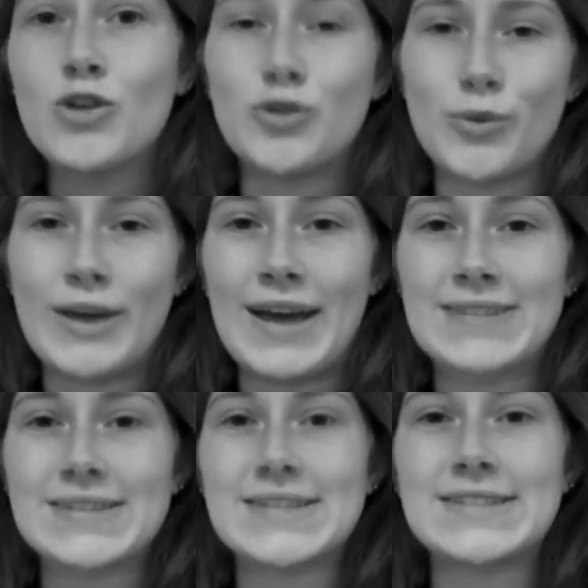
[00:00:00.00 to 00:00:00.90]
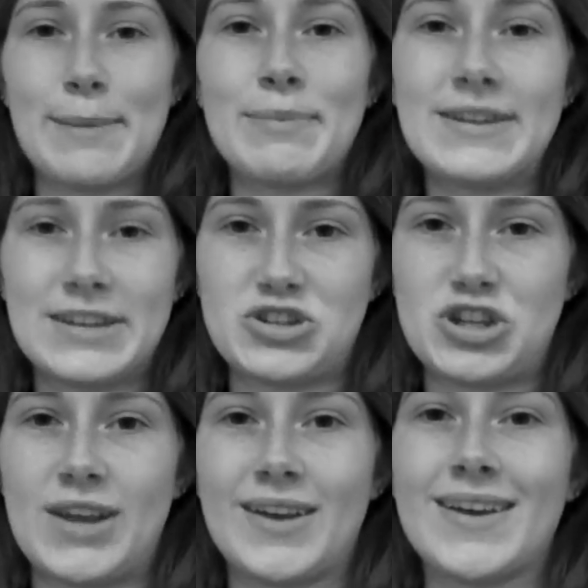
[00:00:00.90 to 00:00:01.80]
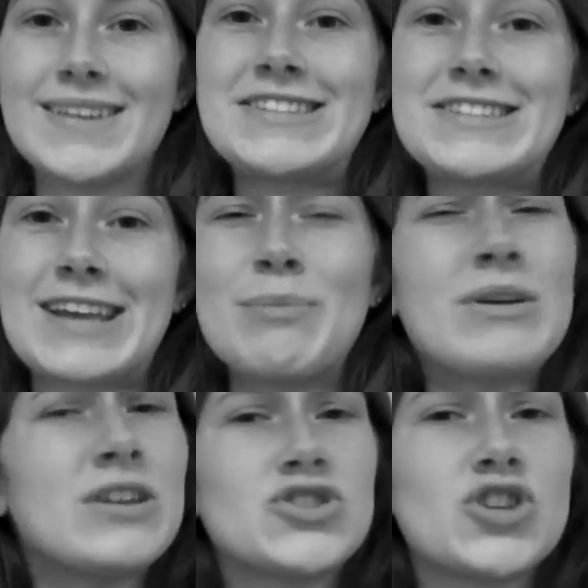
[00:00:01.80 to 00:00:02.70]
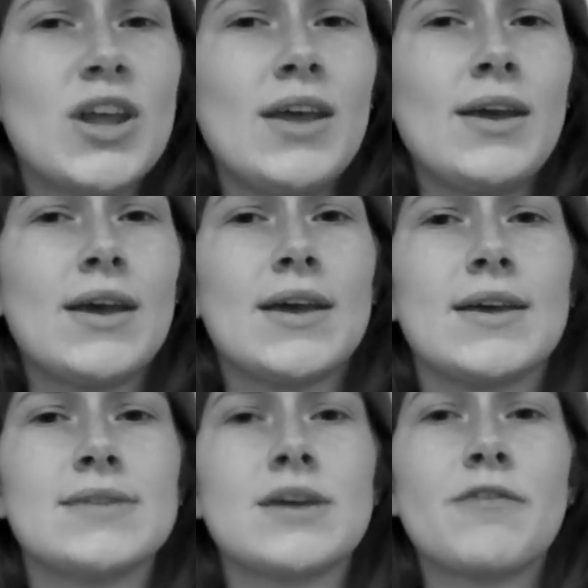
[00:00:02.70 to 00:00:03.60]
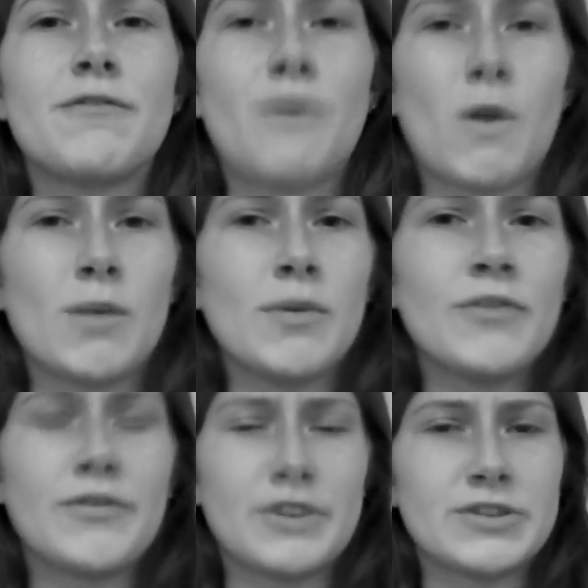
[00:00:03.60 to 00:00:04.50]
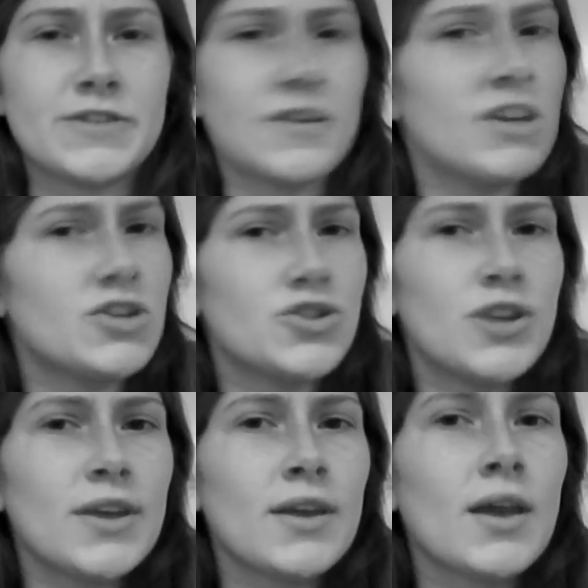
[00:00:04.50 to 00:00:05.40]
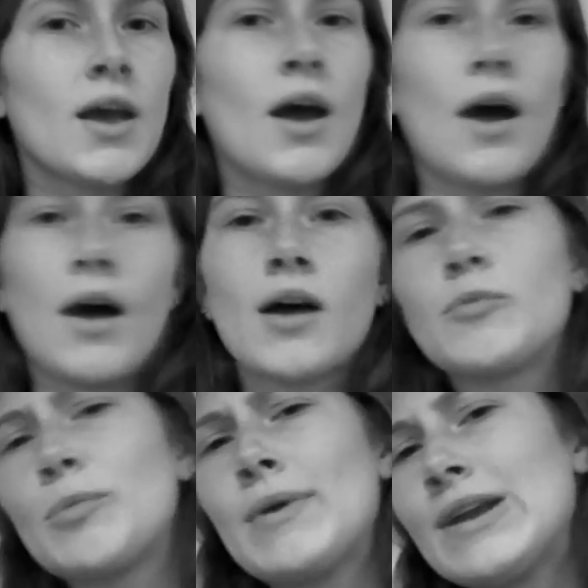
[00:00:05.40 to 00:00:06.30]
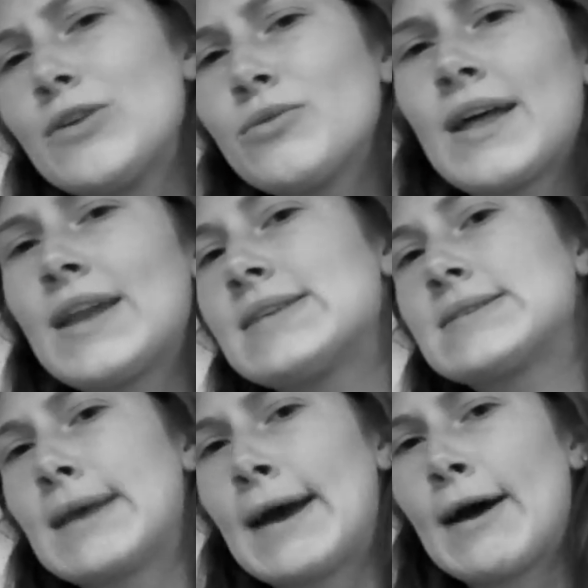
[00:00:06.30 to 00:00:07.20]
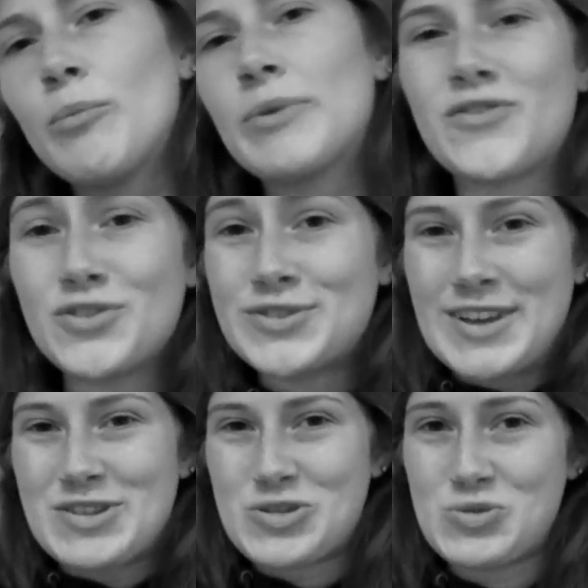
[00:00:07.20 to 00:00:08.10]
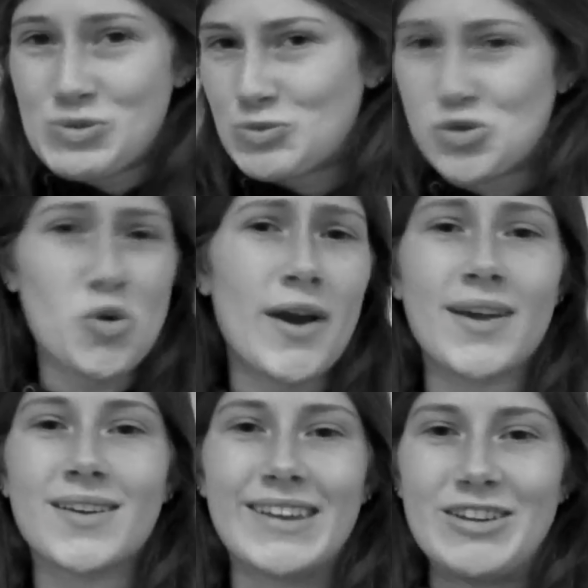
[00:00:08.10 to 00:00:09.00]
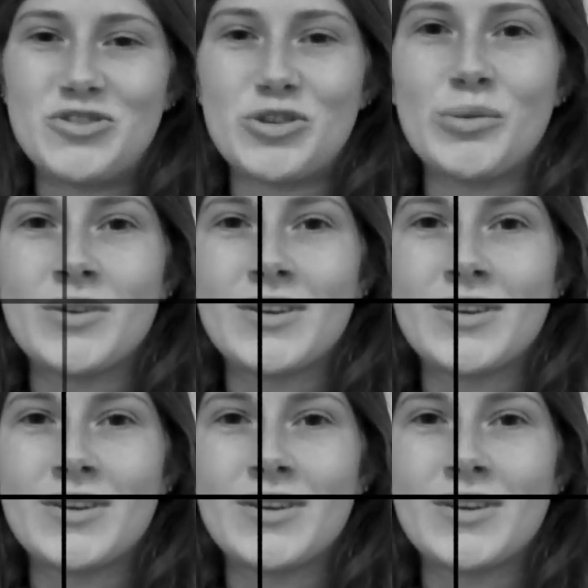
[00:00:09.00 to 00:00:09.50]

known as escape conditioning. Escape conditioning is a form of aversive conditioning. You may not know what that is now, but if you stay tuned, I'm sure I can teach you.